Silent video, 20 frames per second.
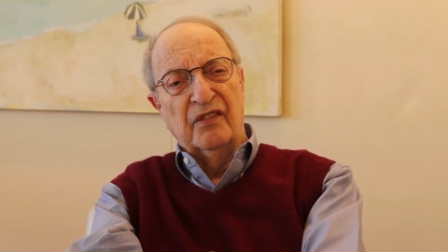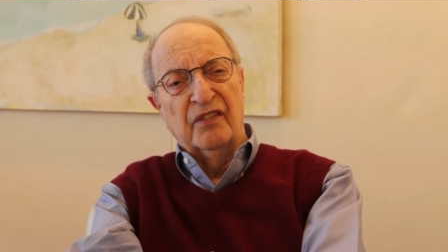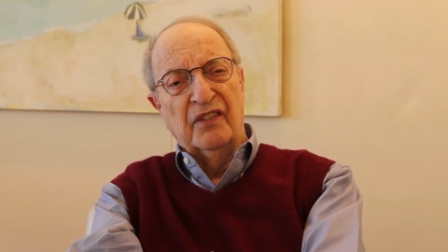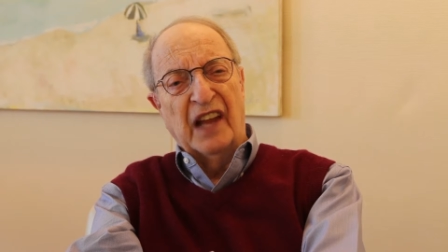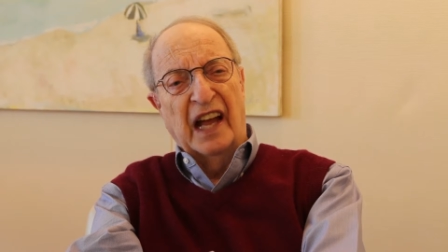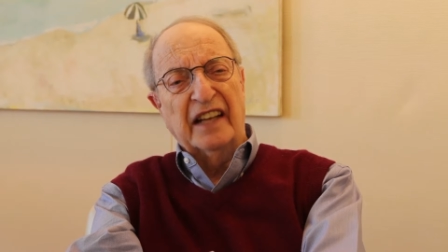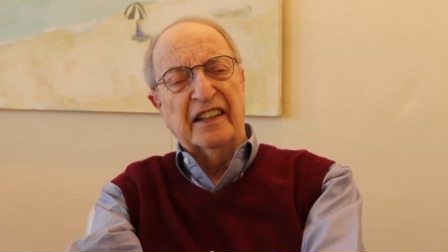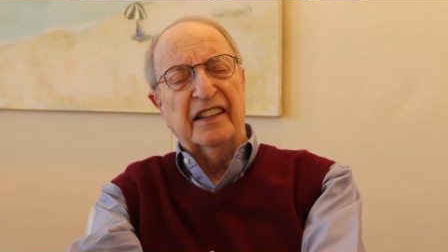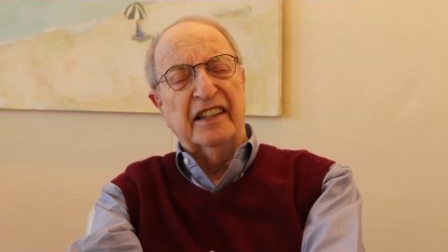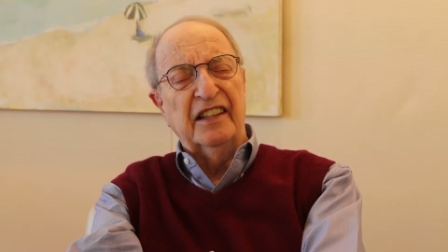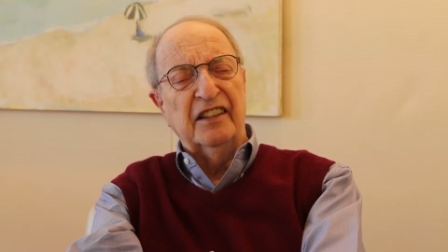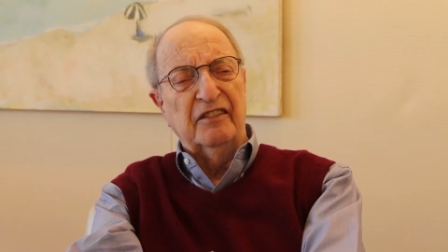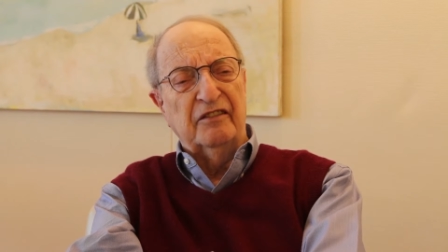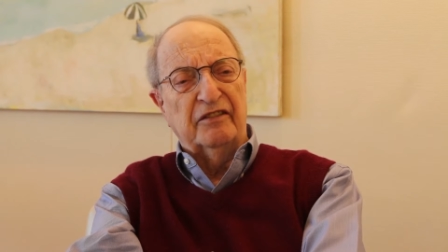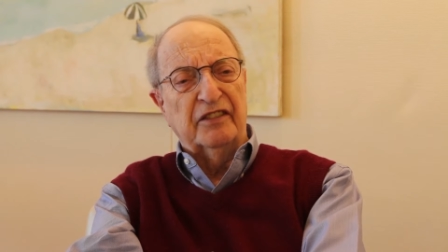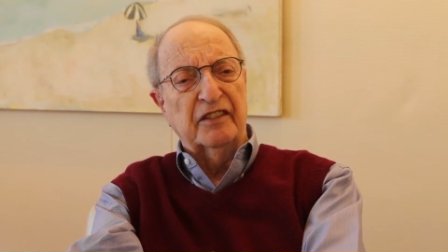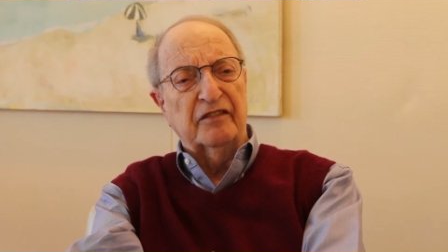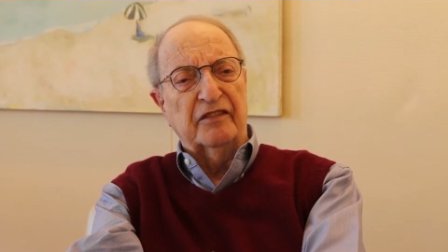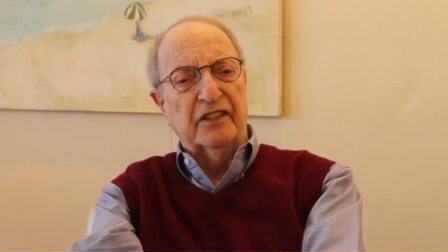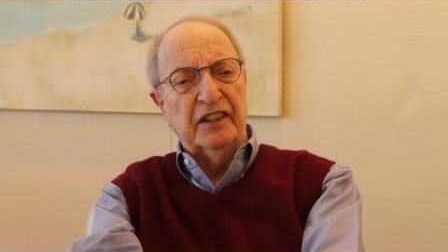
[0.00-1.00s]

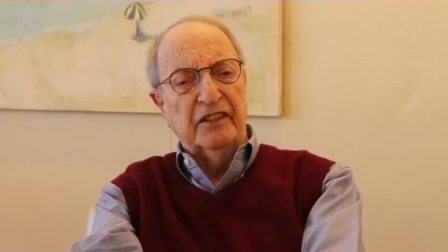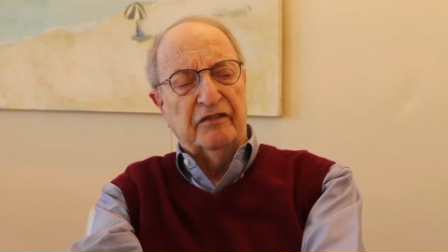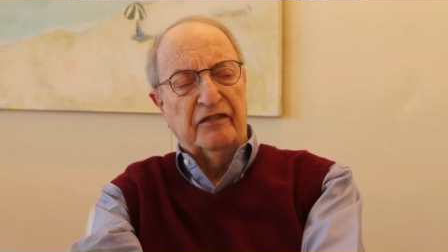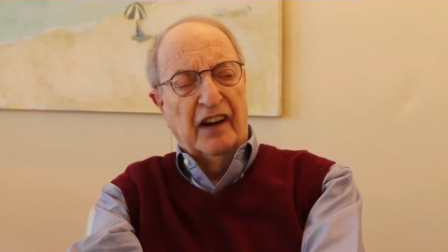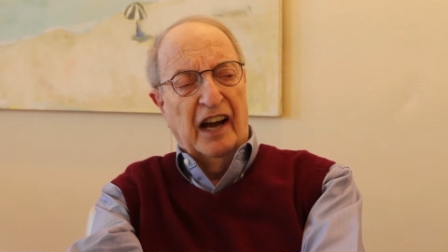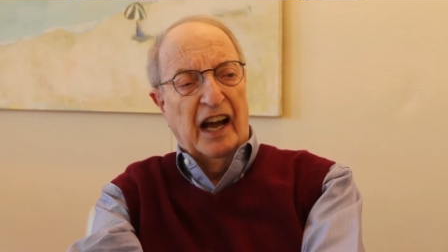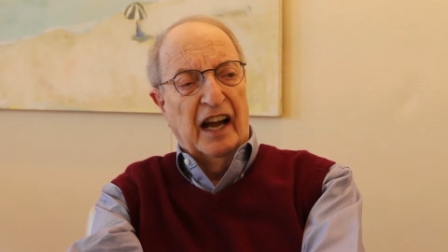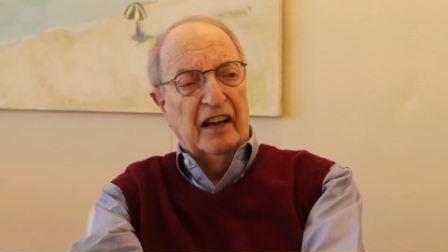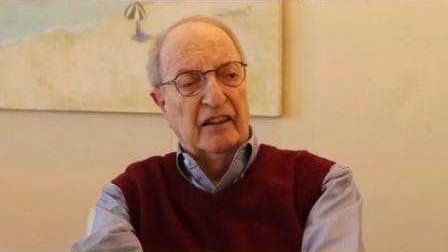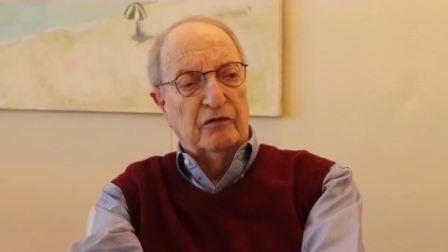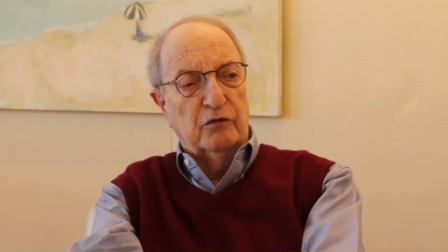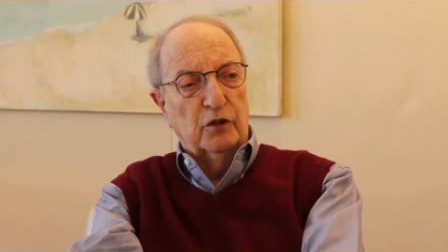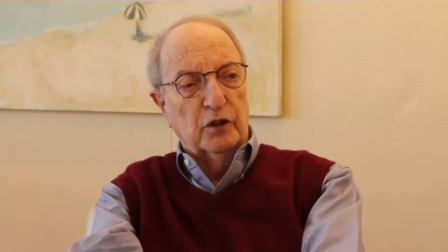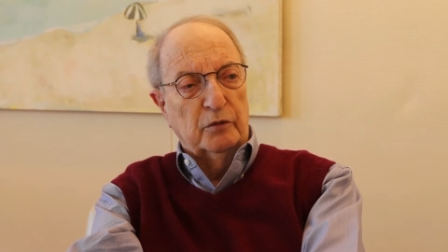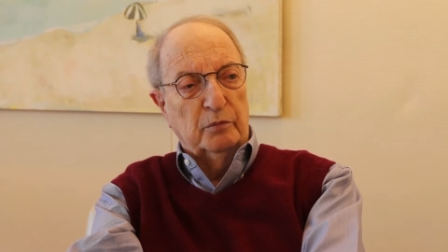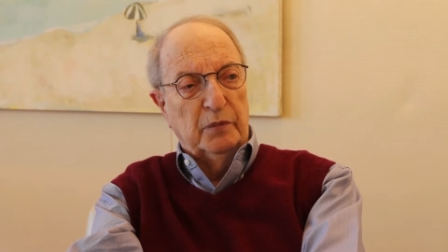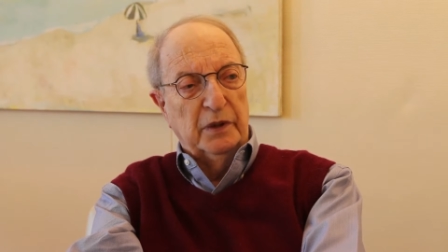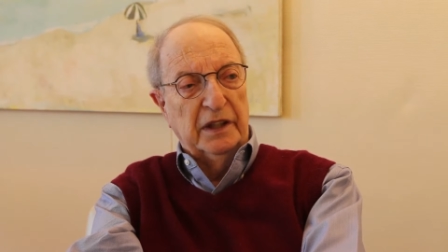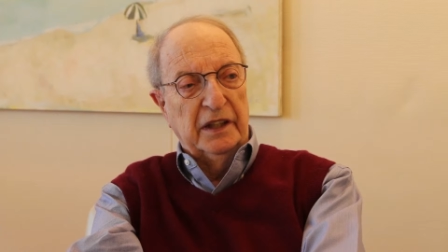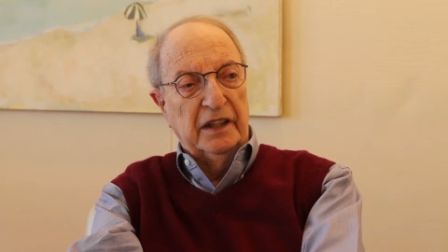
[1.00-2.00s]
1955
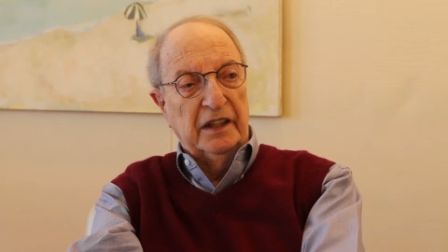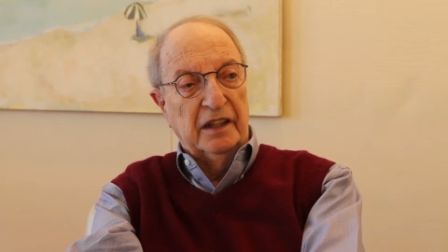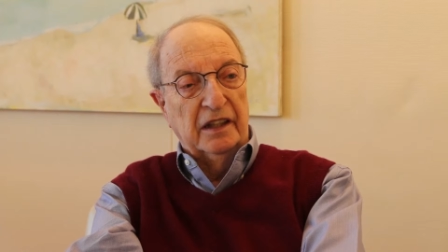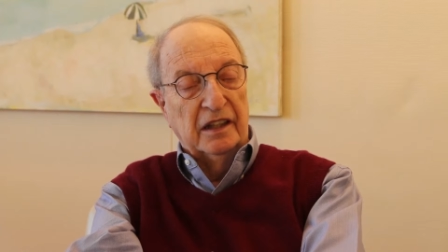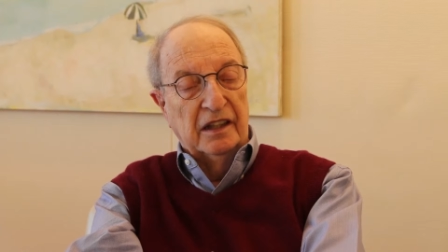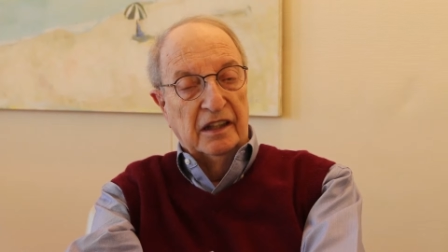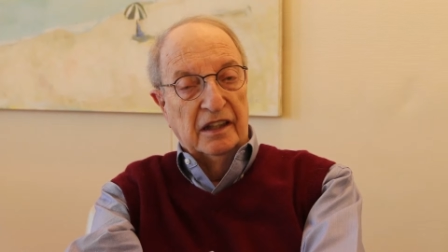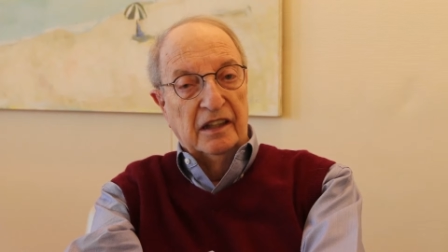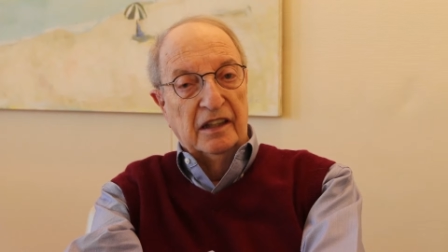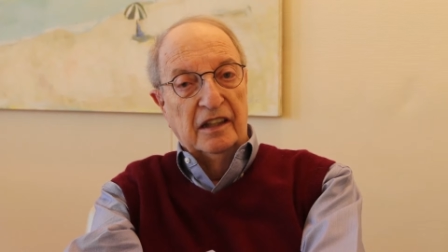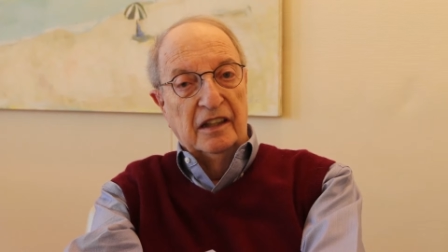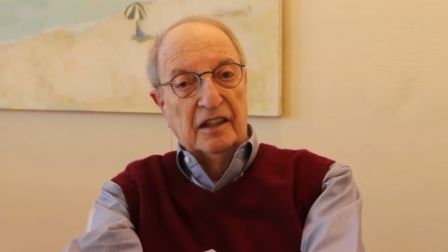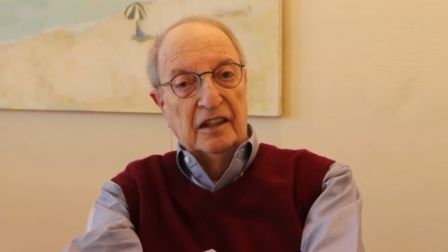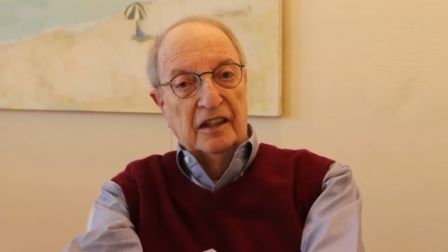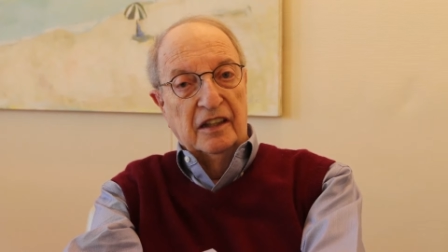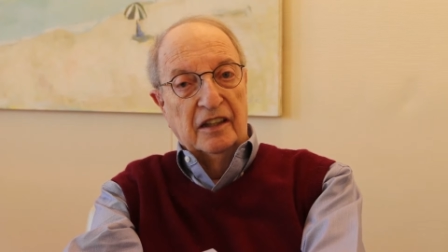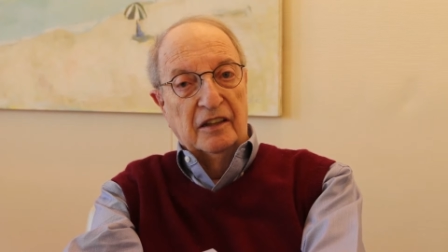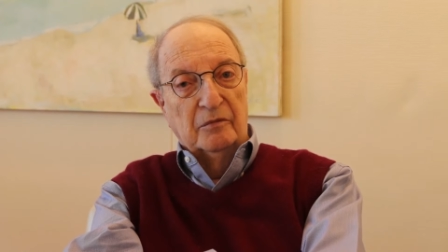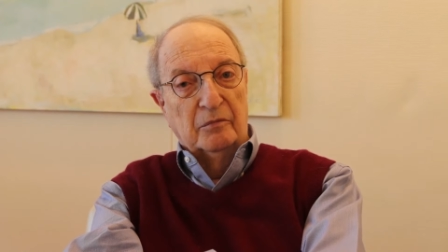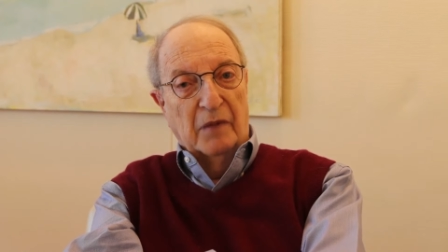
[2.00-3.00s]
would be
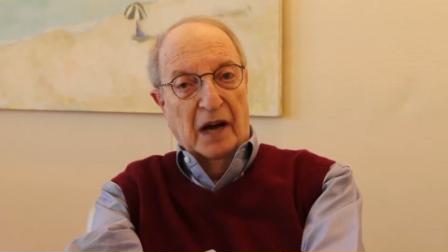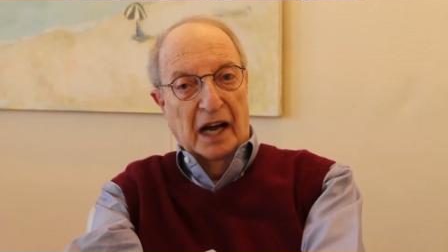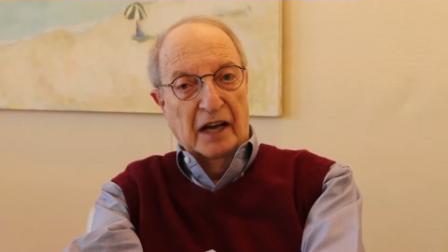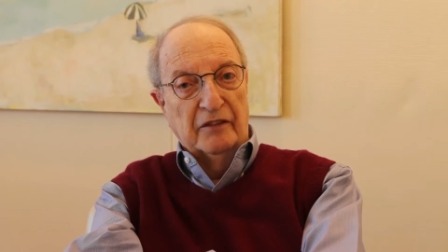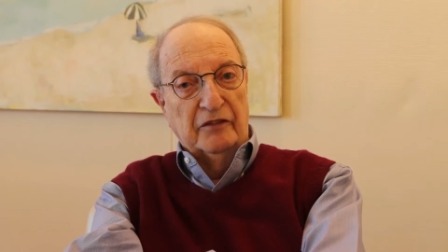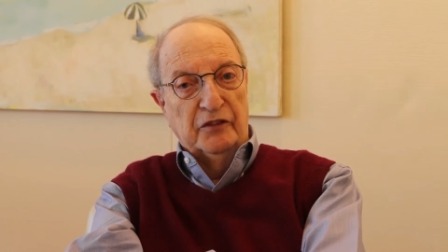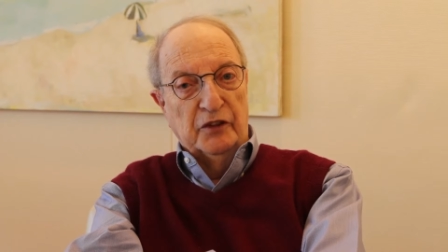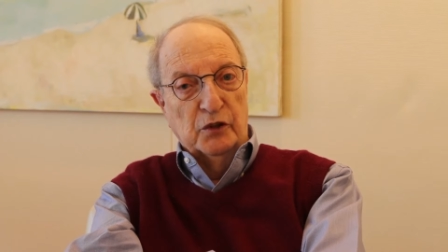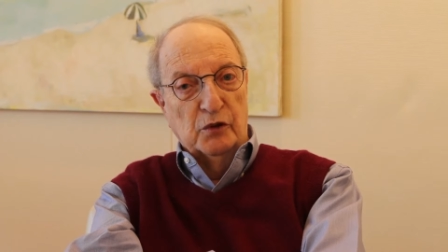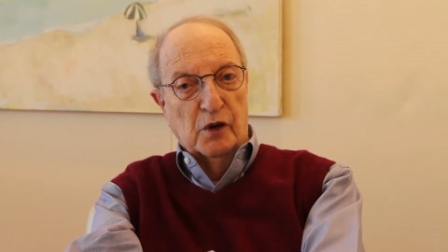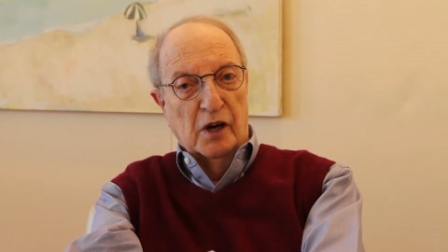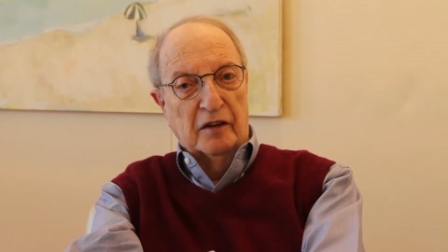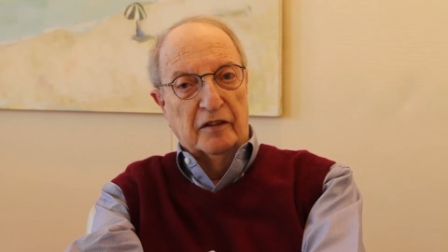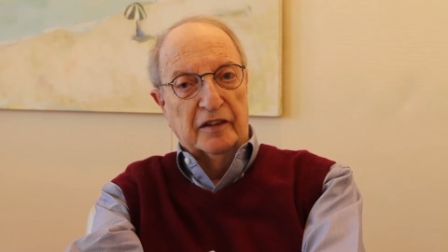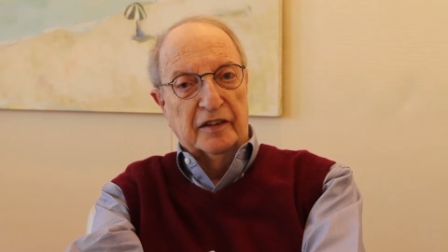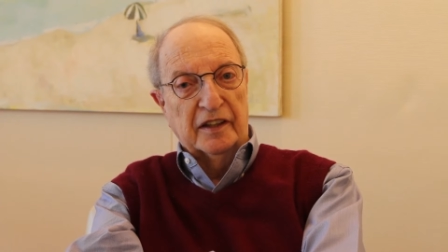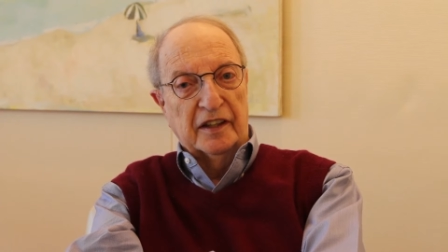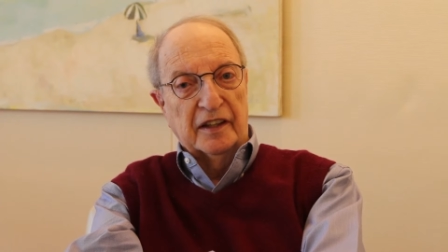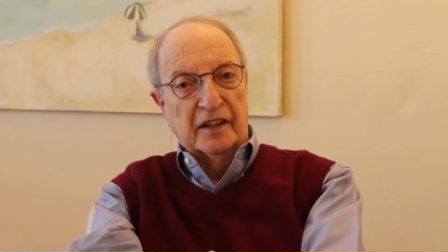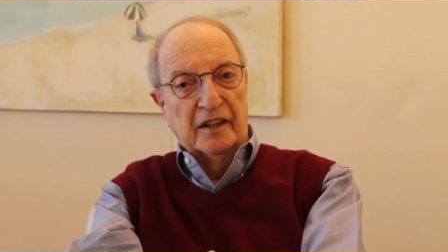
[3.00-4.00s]
my view of
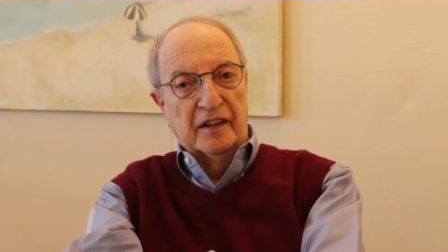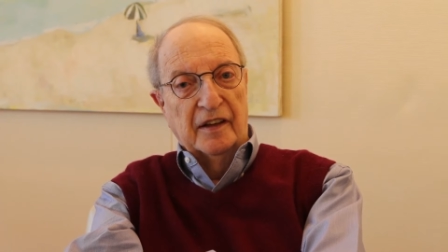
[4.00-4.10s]
it.